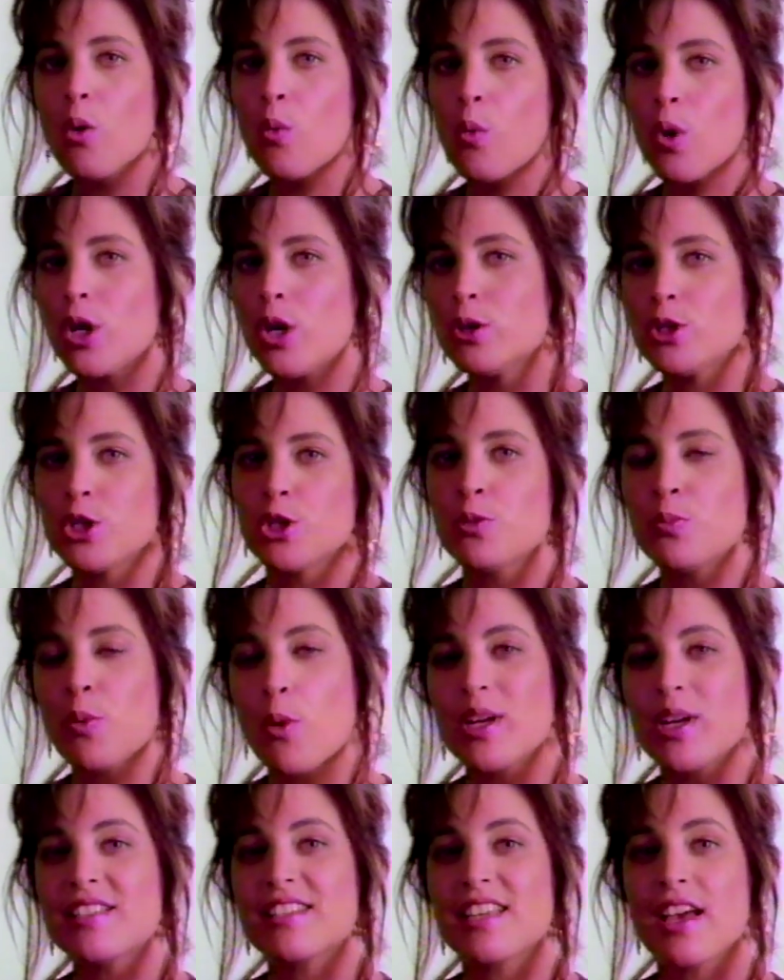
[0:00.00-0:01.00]

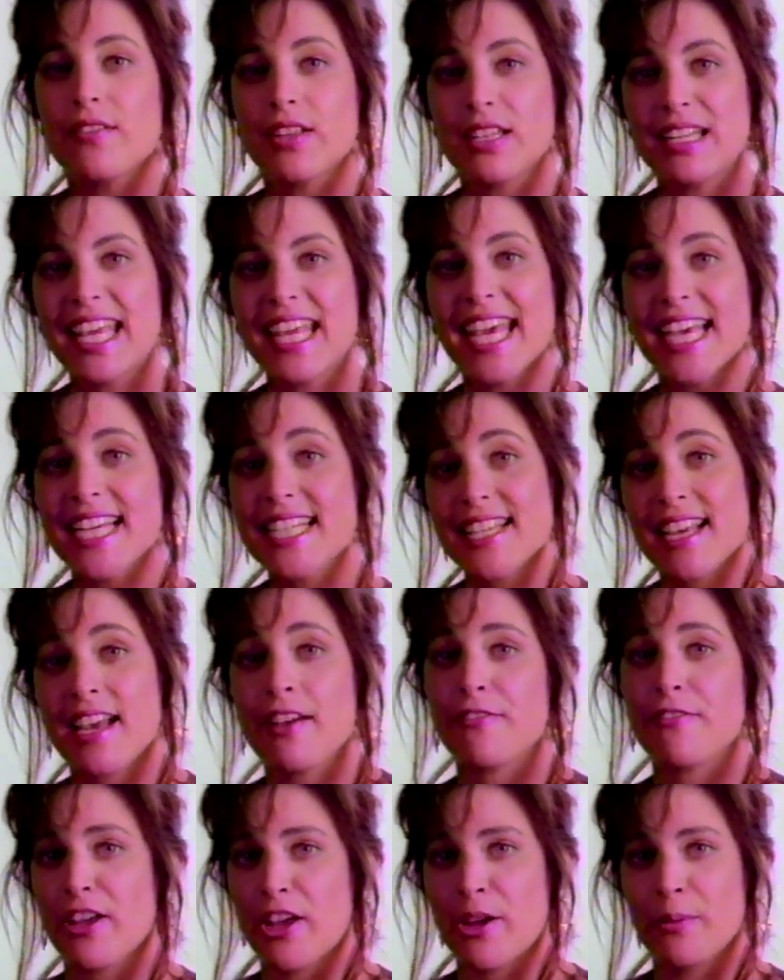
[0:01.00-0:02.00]
102.7 Kiss
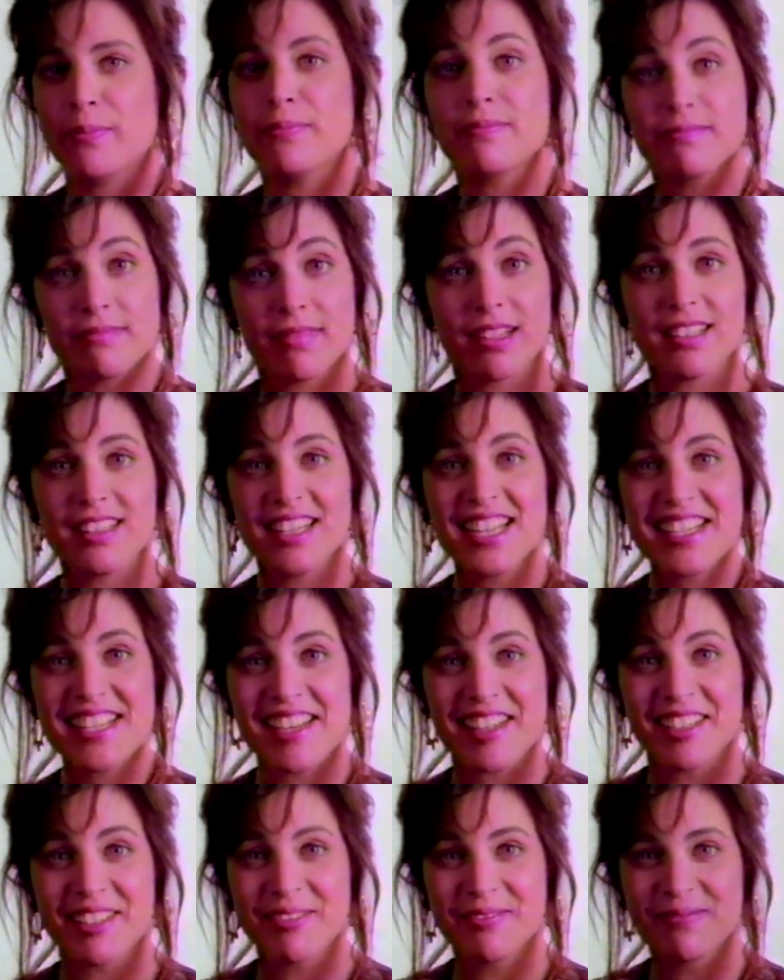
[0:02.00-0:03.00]
FM.
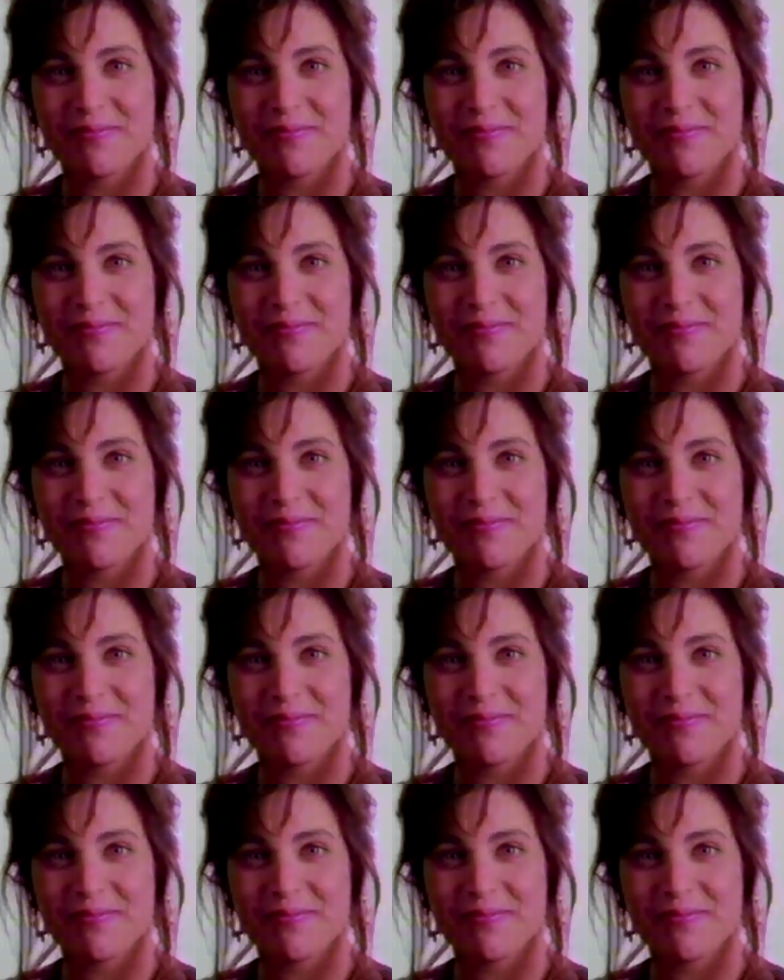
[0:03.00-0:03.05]
Listen